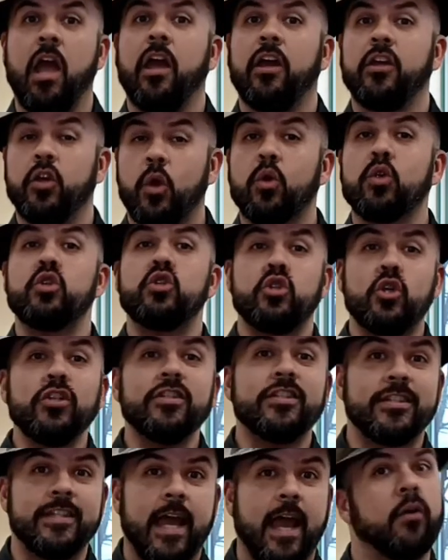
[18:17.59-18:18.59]
Yours should
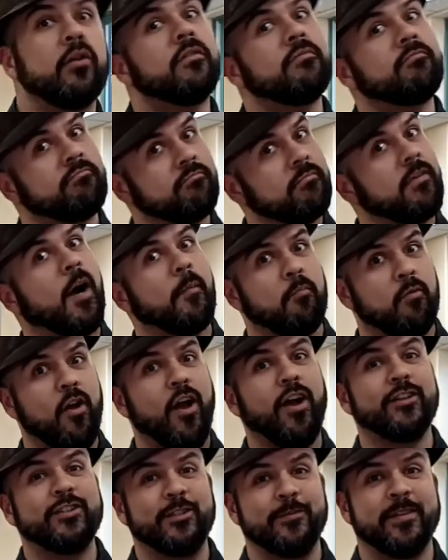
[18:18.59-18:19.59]
sound
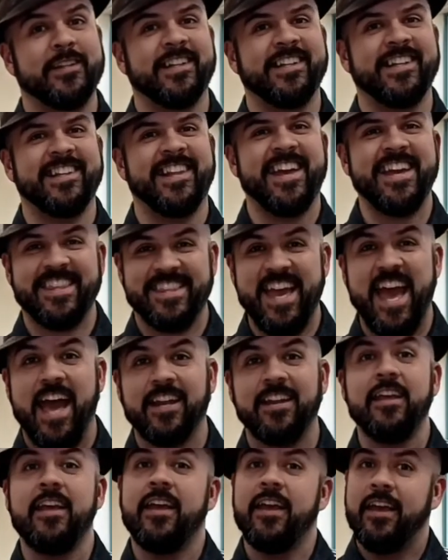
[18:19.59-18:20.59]
approximately like that.
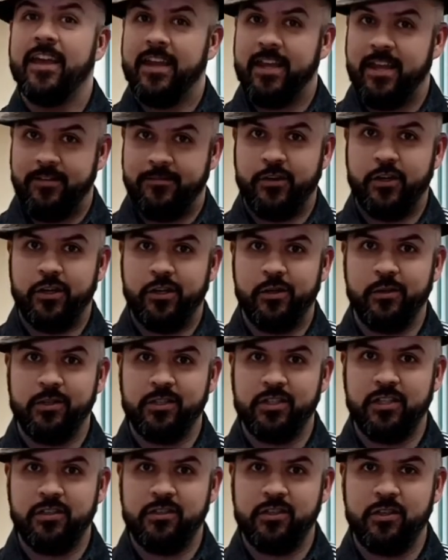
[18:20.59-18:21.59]
If your uke's
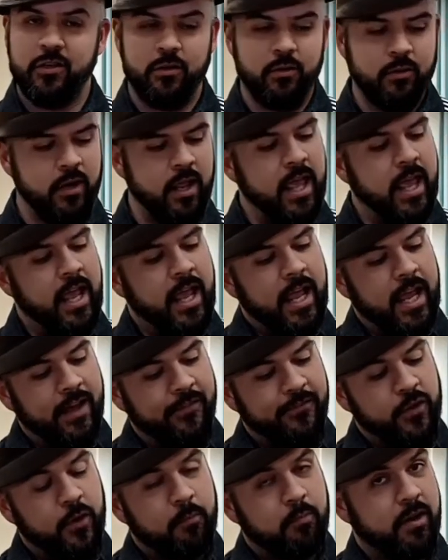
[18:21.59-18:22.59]
in tune, if
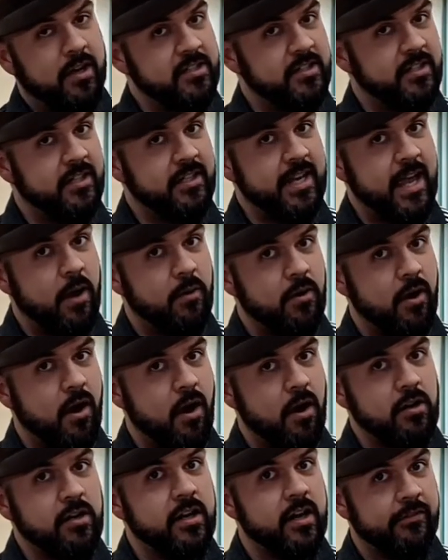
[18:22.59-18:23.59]
you're pressing down
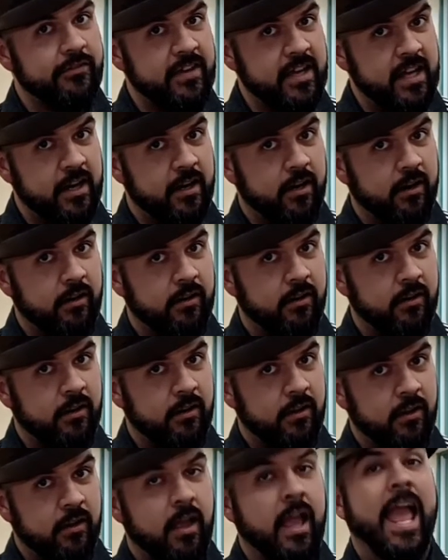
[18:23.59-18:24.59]
hard enough here,
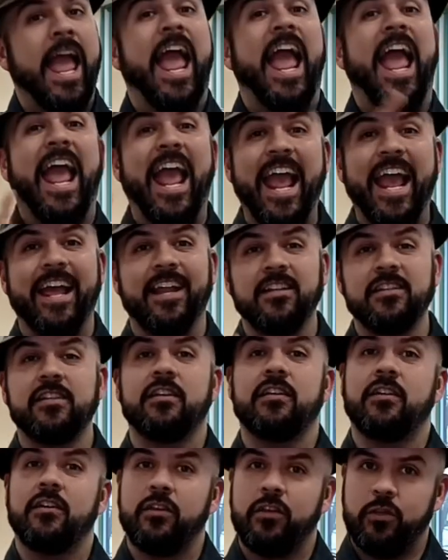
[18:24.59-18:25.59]
and
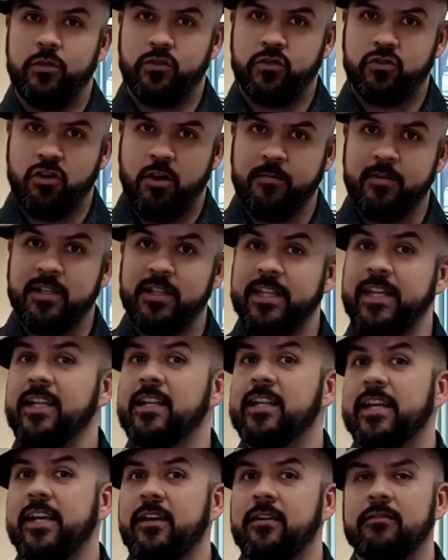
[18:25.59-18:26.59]
you strum
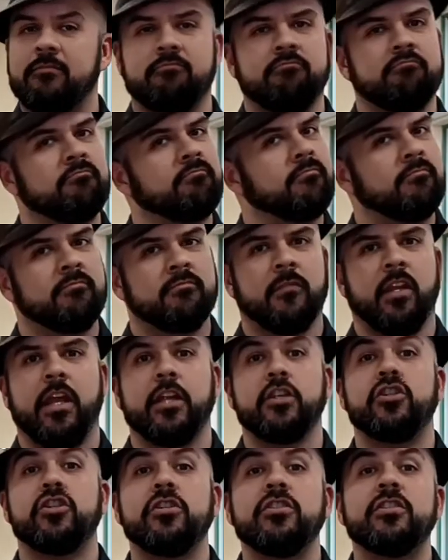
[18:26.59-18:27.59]
cleanly, it
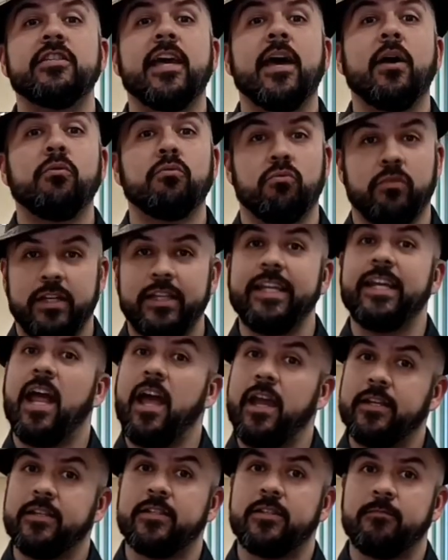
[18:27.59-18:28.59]
should sound really
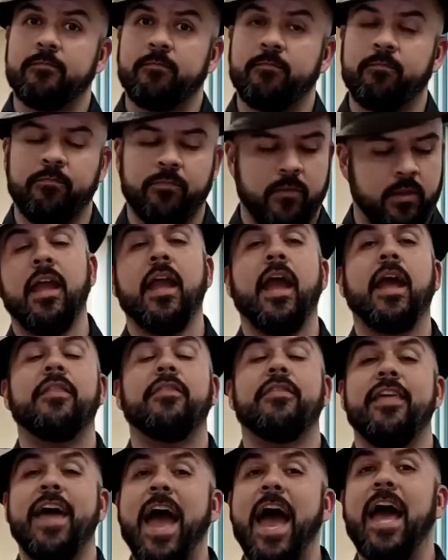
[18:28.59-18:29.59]
nice. And
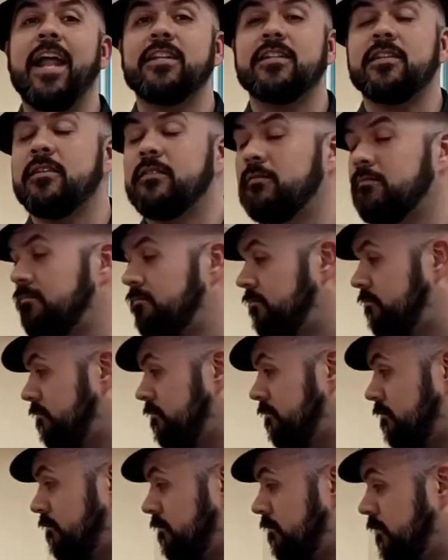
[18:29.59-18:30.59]
that
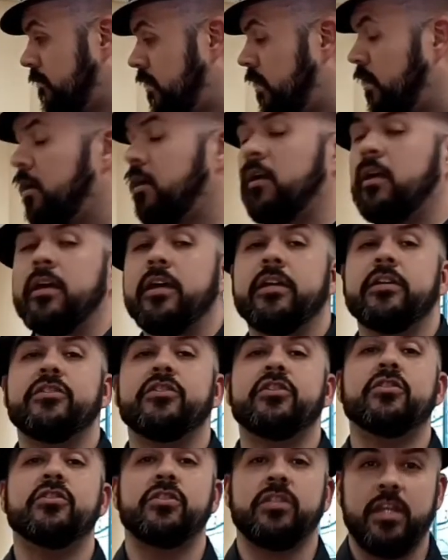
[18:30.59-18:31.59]
is your
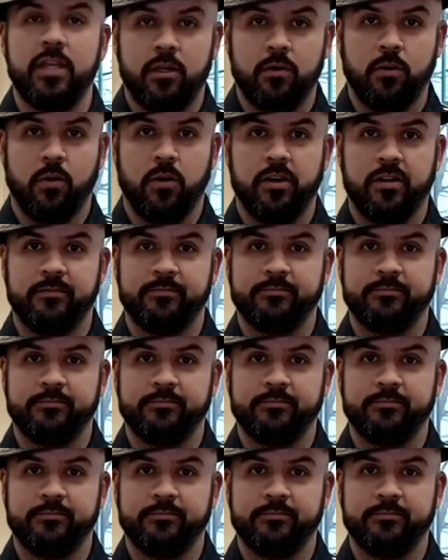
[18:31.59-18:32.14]
C chord.